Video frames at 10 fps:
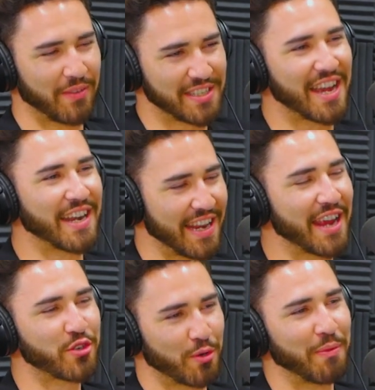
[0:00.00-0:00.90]
assign it
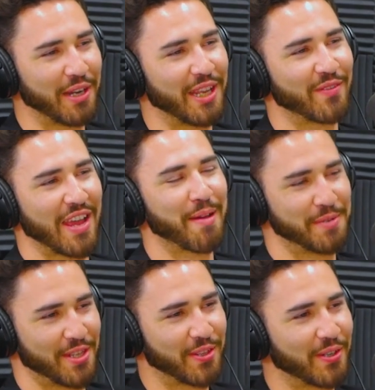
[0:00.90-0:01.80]
extra meaning if it
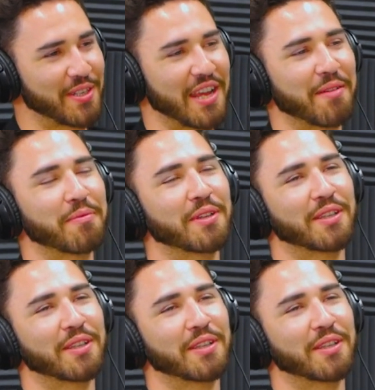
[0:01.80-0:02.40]
happens a third time.